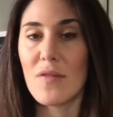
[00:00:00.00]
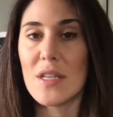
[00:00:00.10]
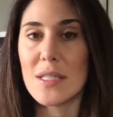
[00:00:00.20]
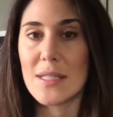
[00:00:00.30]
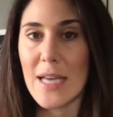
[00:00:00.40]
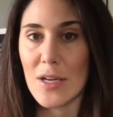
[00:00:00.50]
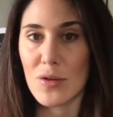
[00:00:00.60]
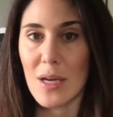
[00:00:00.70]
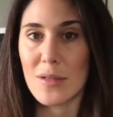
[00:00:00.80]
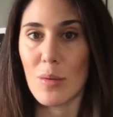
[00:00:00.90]
of these
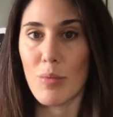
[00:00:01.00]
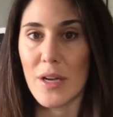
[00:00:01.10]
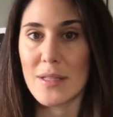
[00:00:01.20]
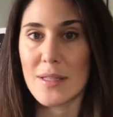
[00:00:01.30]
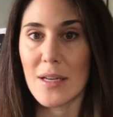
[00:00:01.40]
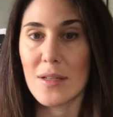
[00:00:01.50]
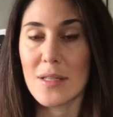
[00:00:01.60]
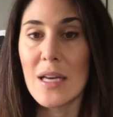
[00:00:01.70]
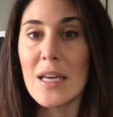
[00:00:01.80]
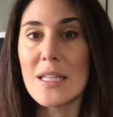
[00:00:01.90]
dendrites or brain
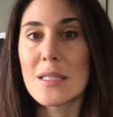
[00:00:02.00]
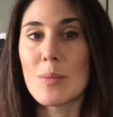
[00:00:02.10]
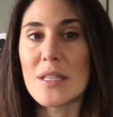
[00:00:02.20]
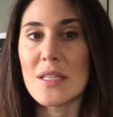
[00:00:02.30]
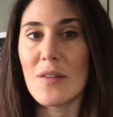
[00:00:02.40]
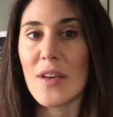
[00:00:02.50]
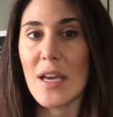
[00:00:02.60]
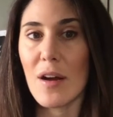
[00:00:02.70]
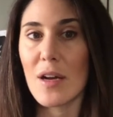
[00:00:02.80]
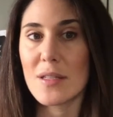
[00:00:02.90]
cells in specific
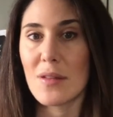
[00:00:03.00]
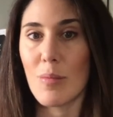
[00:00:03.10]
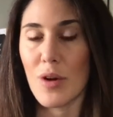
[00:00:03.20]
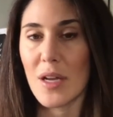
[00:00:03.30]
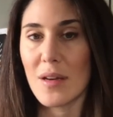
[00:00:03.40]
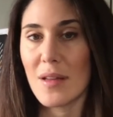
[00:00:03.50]
areas of the brain.